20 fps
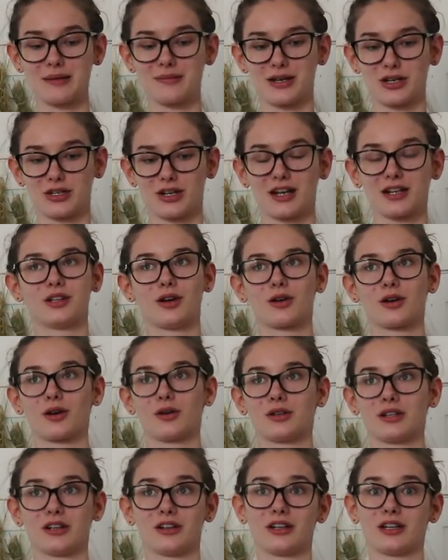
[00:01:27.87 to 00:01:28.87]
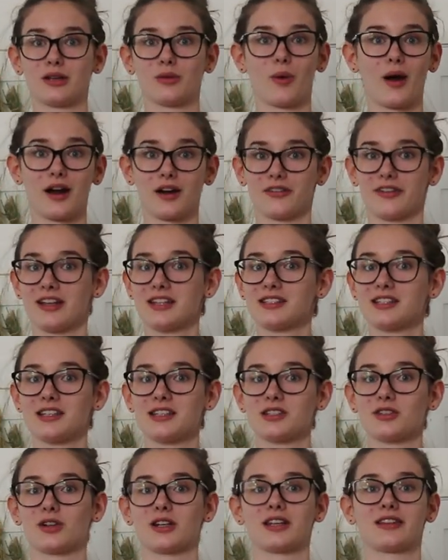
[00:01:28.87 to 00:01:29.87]
I make sure I don't go near any wire
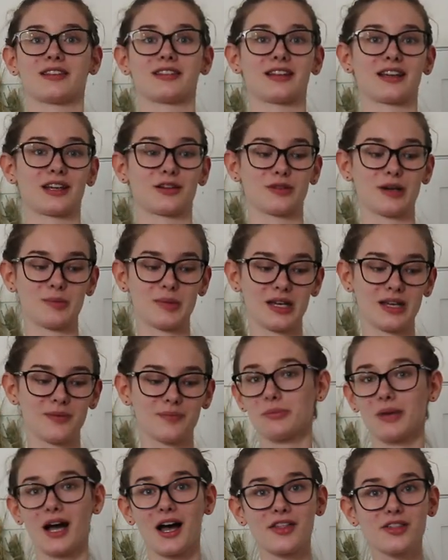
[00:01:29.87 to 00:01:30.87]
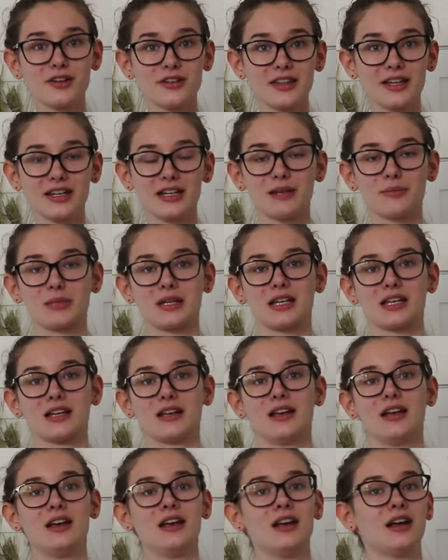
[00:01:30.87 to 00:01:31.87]
fences or anything that could rip it. But other than it
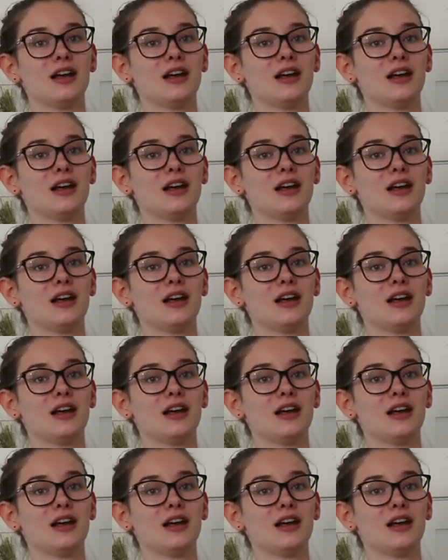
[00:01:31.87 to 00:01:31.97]
being